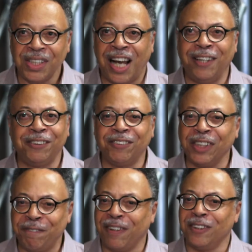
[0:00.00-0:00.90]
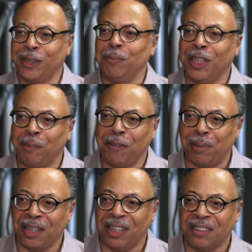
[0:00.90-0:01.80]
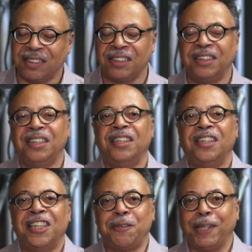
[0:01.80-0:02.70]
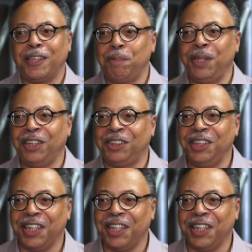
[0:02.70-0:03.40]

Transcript: I really felt intimidated by everybody else, especially PhD